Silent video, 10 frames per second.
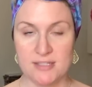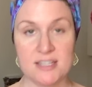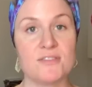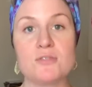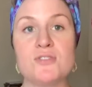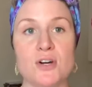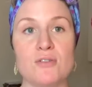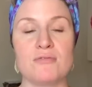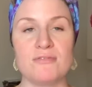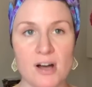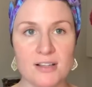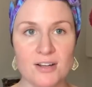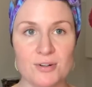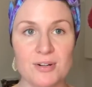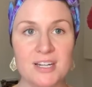if you don't
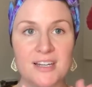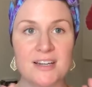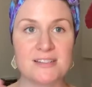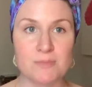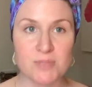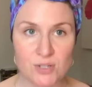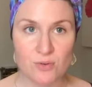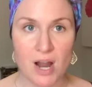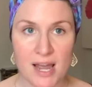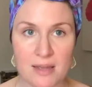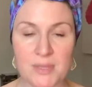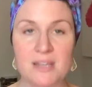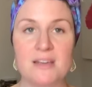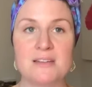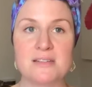follow, subscribe
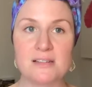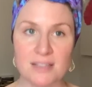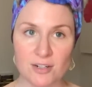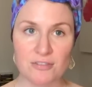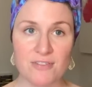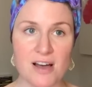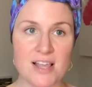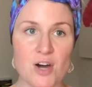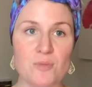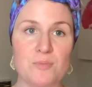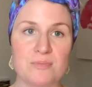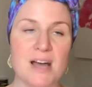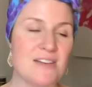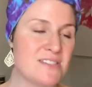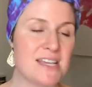to Glitter Fallout.
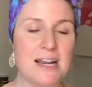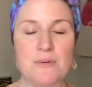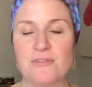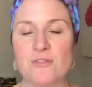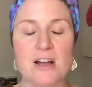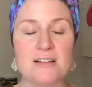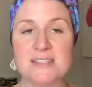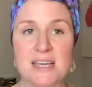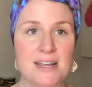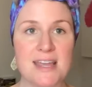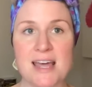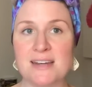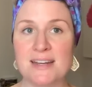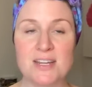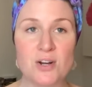I've said it before, I'll say it
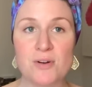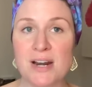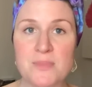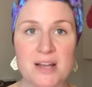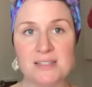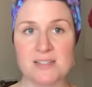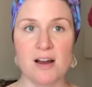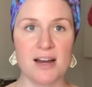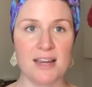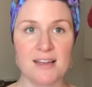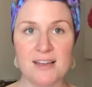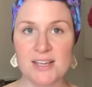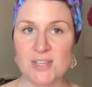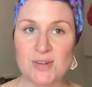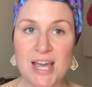again. And you know what? I'm not sorry.
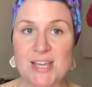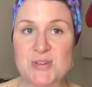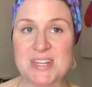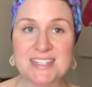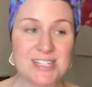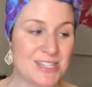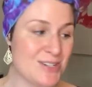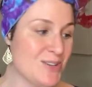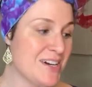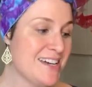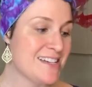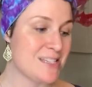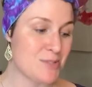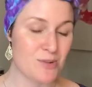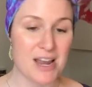You need to
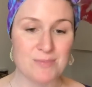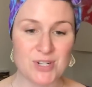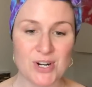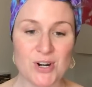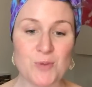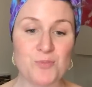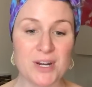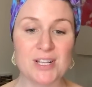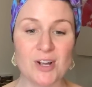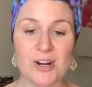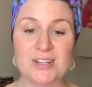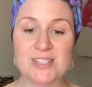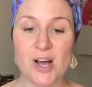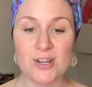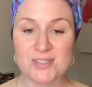subscribe to her. Britt Clark is
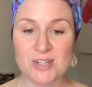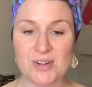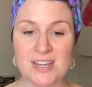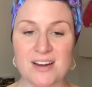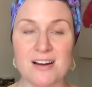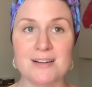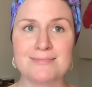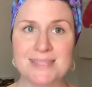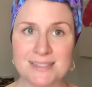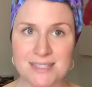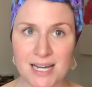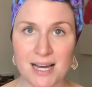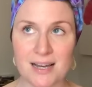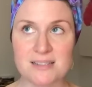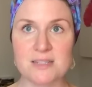also here.
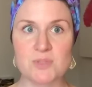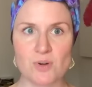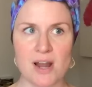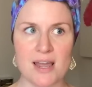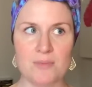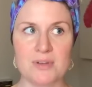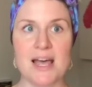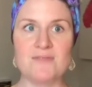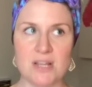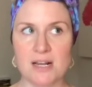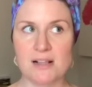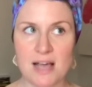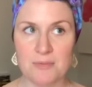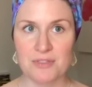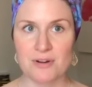Duh, subscribe. I've done a
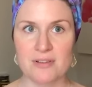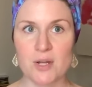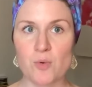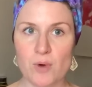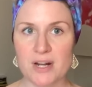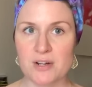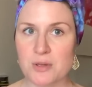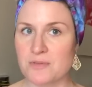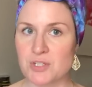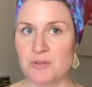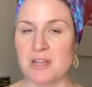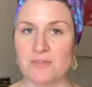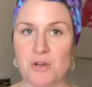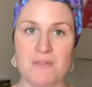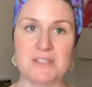collab with her. Like, what are you even doing
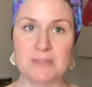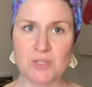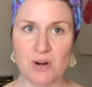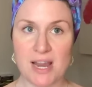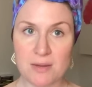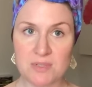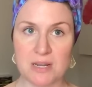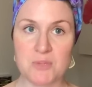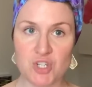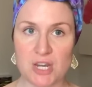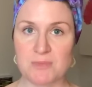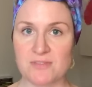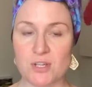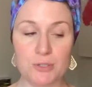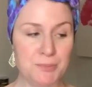if you haven't subscribed? I'm ashamed of
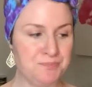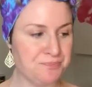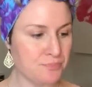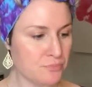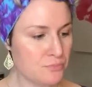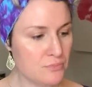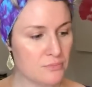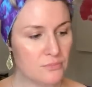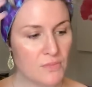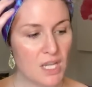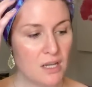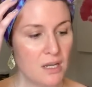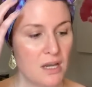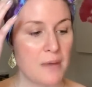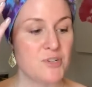you.
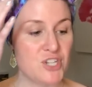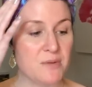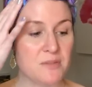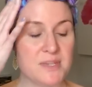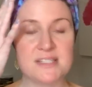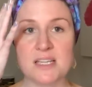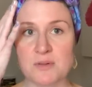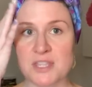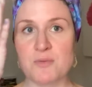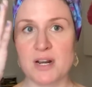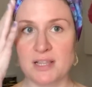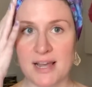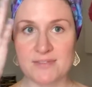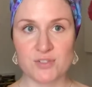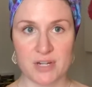I'm ashamed to be seen with you on a
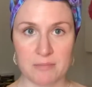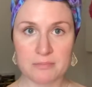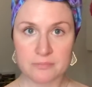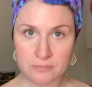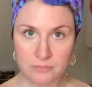live stream.